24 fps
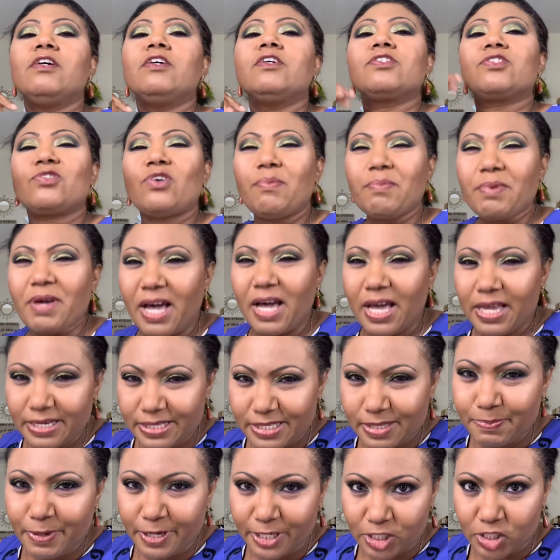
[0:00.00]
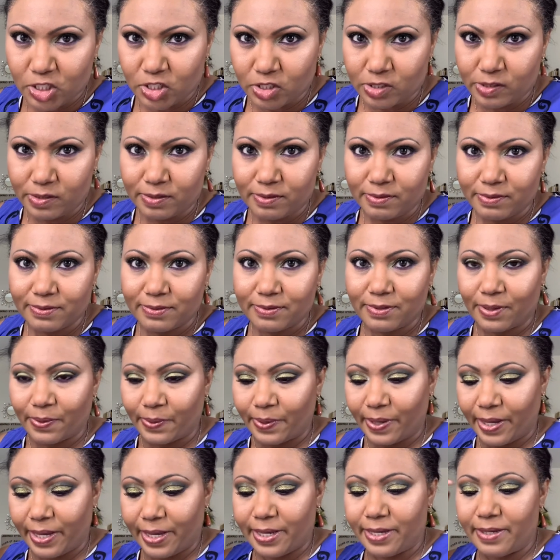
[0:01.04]
So I'm kind of special,
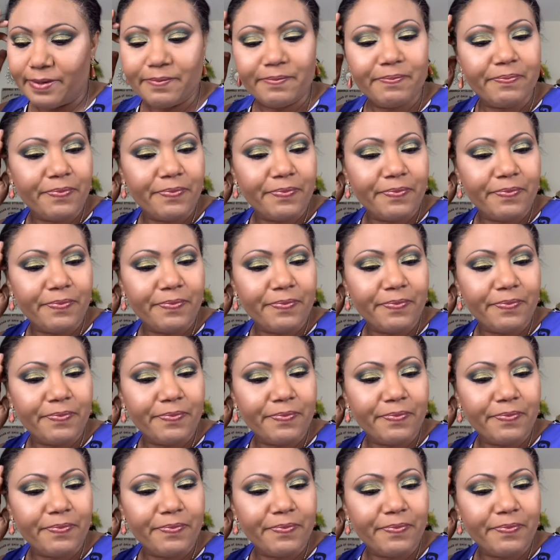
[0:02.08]
okay?